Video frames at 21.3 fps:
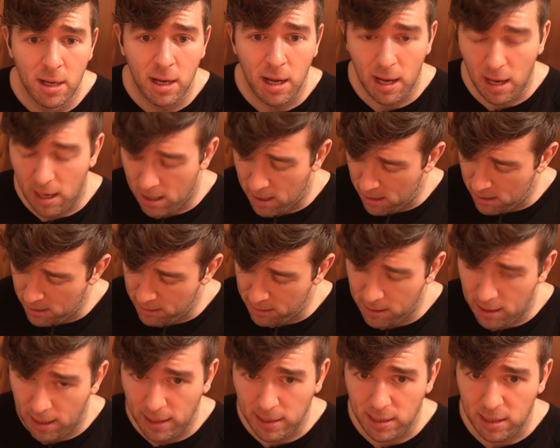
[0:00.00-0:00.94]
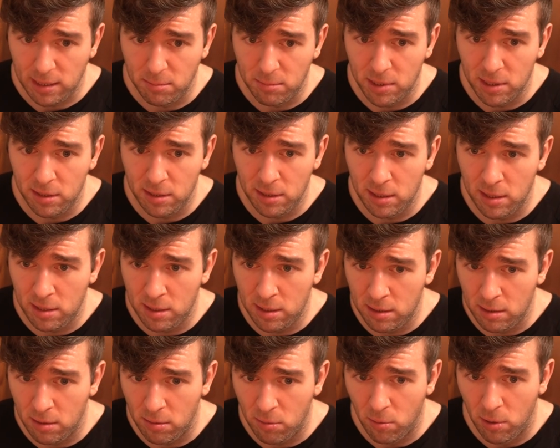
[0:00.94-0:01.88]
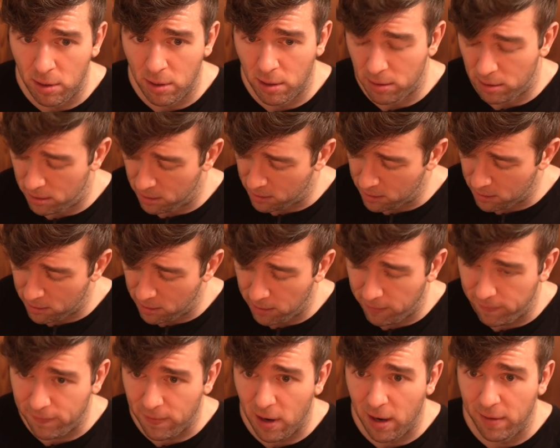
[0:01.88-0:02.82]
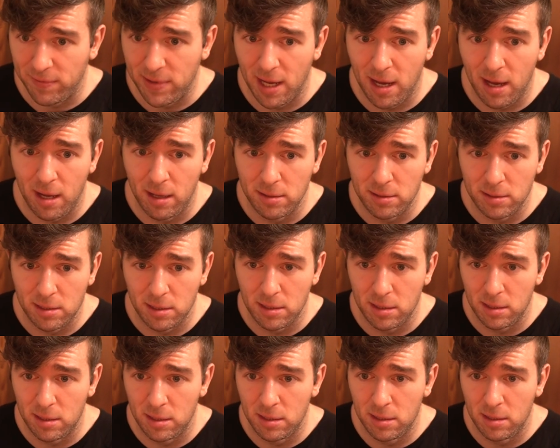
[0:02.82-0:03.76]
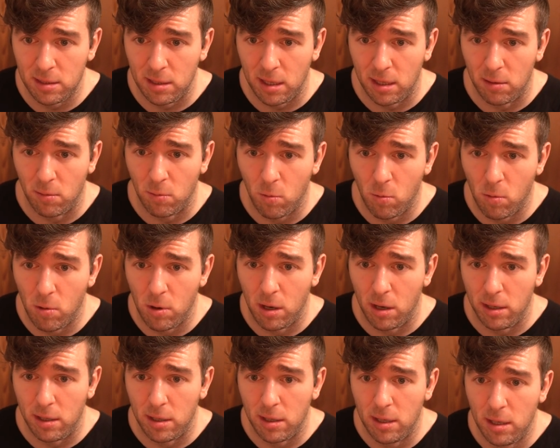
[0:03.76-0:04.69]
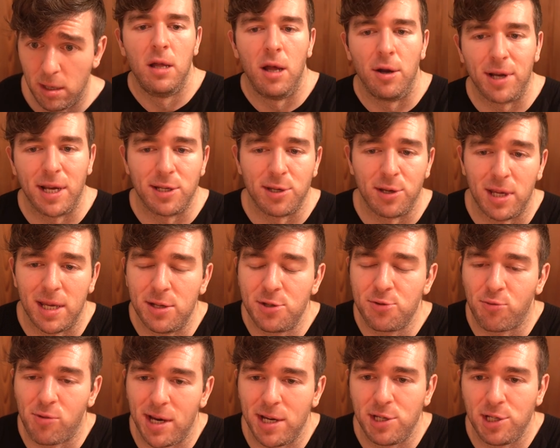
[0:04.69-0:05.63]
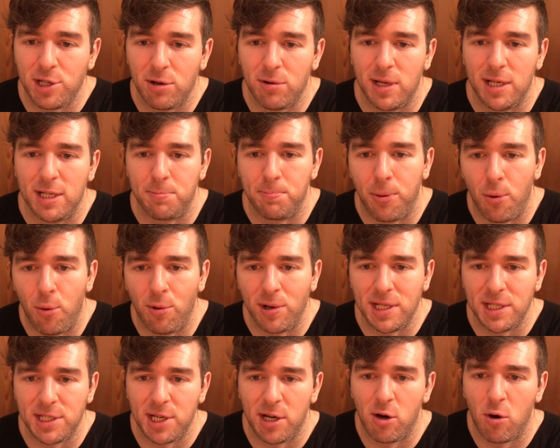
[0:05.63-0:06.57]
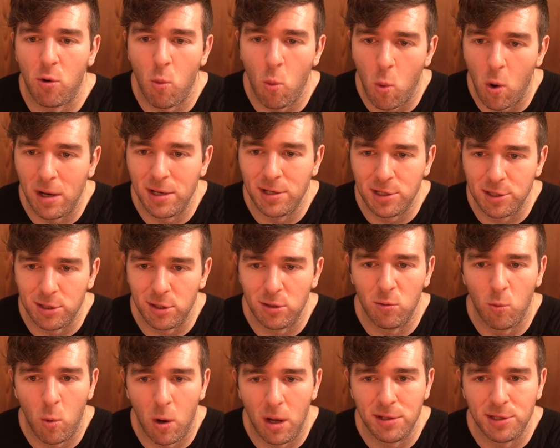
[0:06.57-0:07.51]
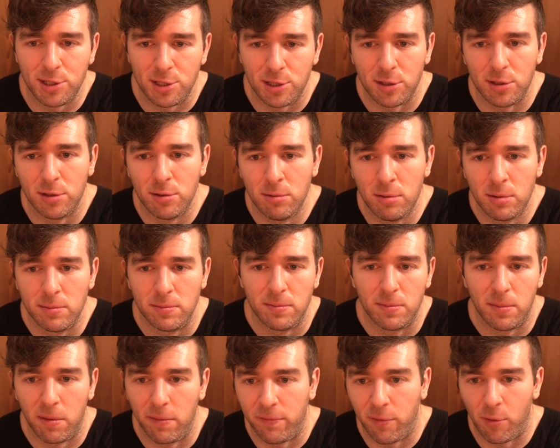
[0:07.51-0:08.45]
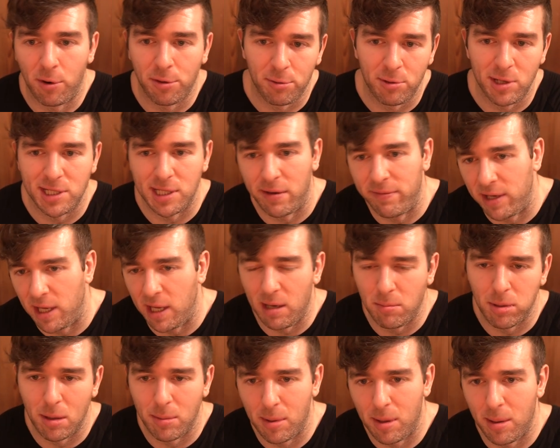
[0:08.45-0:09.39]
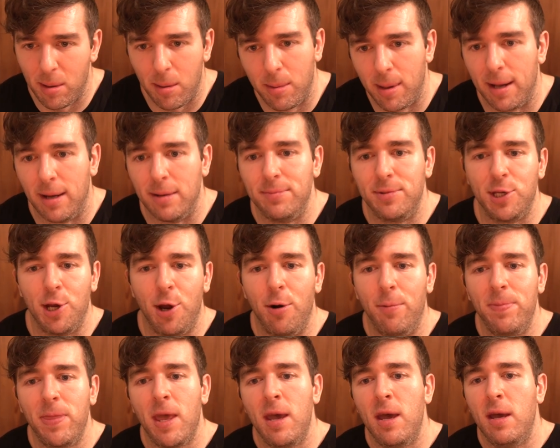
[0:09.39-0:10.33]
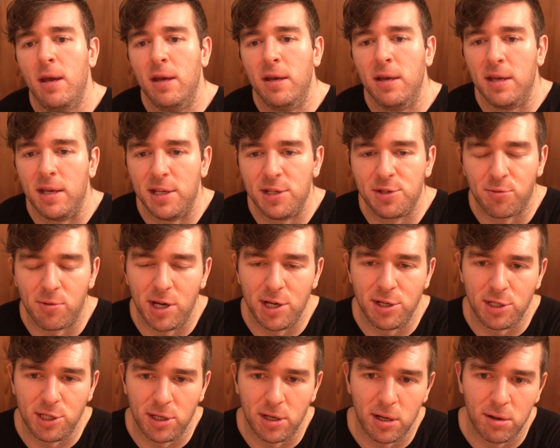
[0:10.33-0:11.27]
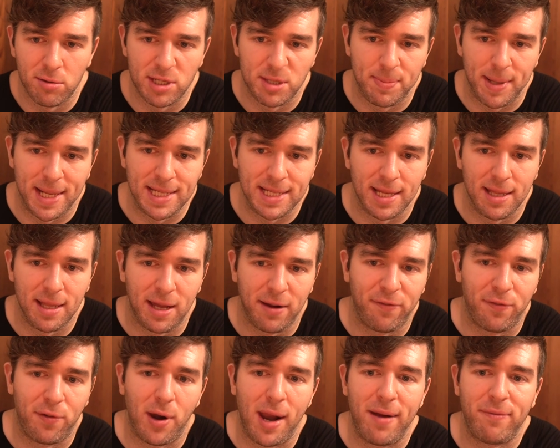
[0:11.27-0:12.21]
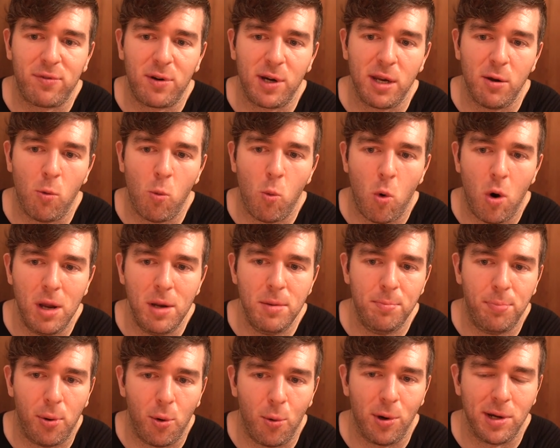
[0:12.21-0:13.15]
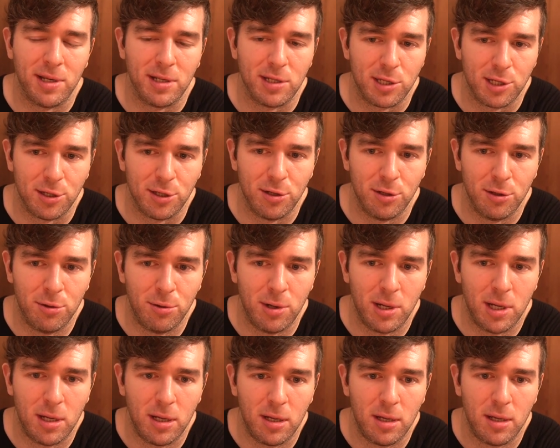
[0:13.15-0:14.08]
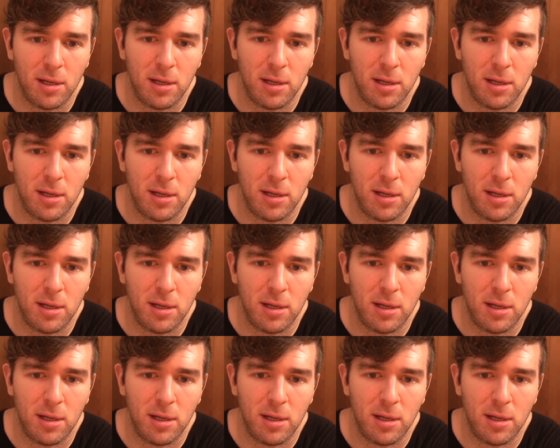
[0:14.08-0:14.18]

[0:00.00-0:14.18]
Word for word: uh, 19 million, 135,001. Okay, so his ratio is 0.012124378, blah, blah, blah, blah. So his ratio is basically like for every 1.2